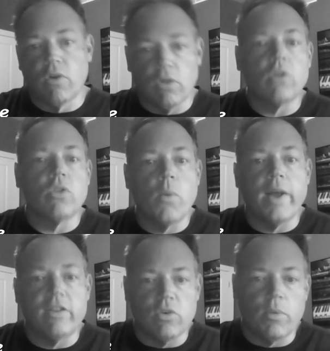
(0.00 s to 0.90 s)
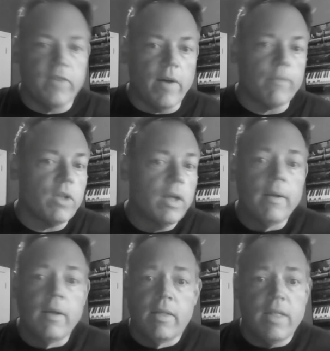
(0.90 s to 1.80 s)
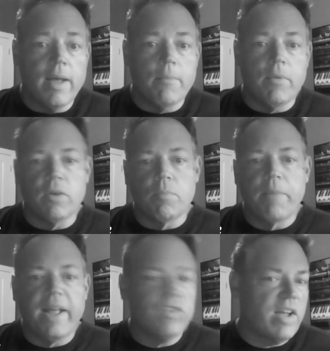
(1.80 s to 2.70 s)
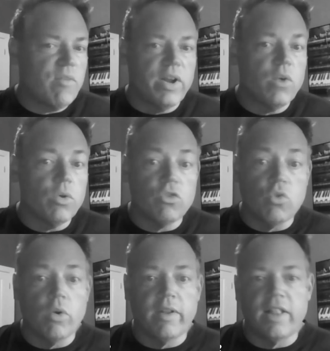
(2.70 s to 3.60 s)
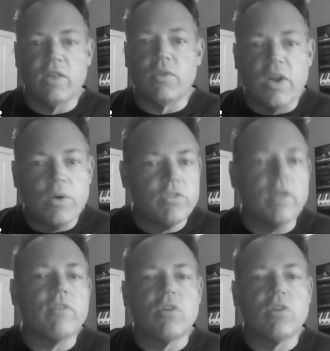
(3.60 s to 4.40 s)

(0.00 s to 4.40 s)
along the way. So we help them when their bands are getting ready to go on tour that don't know stuff.